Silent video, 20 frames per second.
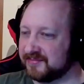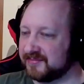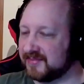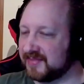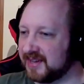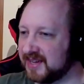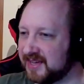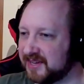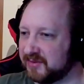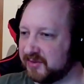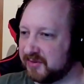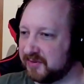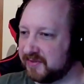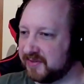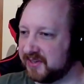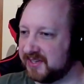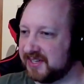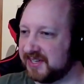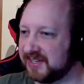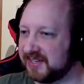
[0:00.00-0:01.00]
I have a
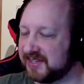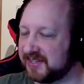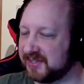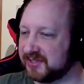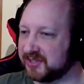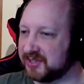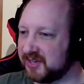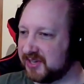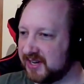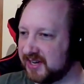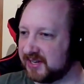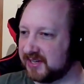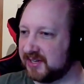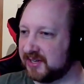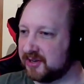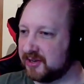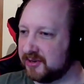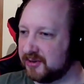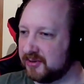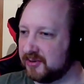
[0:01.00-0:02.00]
feeling things are not
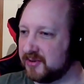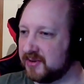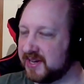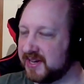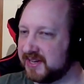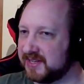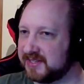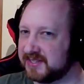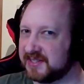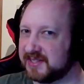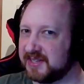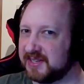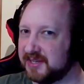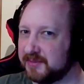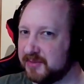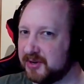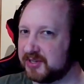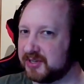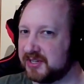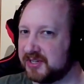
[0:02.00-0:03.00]
gonna go as
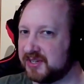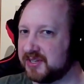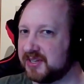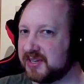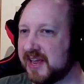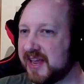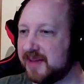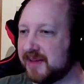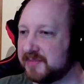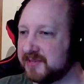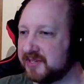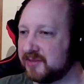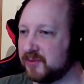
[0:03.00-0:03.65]
the Martian captain